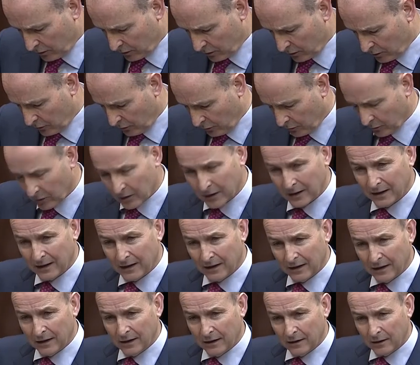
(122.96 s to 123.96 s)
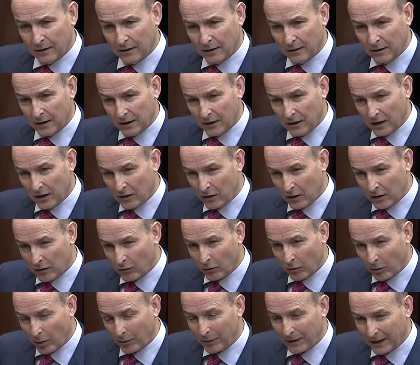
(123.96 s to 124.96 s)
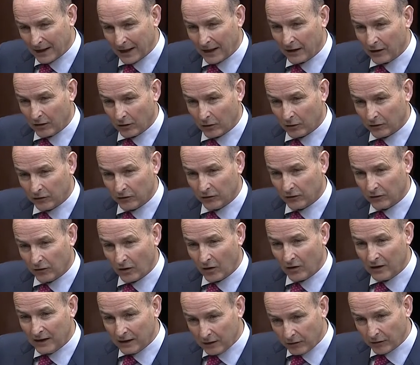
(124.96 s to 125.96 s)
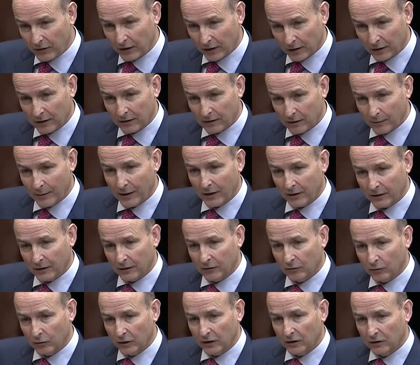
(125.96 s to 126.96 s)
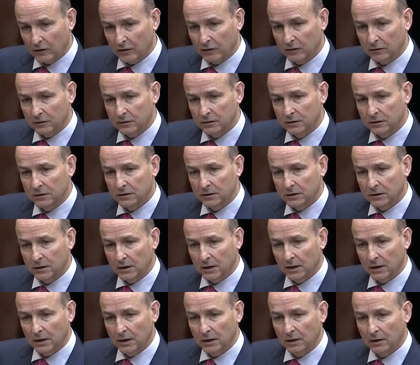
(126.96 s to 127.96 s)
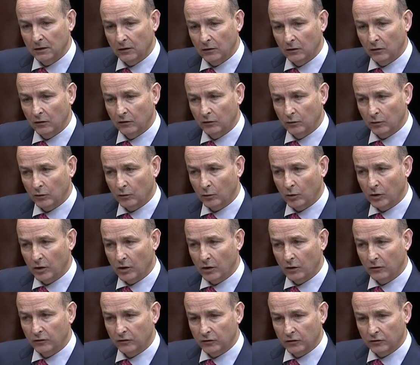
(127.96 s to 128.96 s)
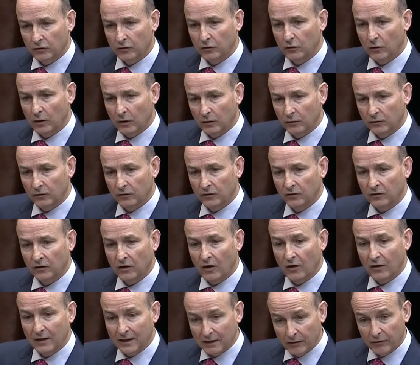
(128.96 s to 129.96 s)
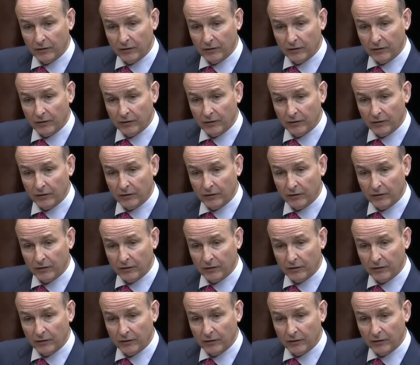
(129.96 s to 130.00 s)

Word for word: you know, in, in, in the Republic, landlords are leaving the market right now uh, those with one house or two houses are leaving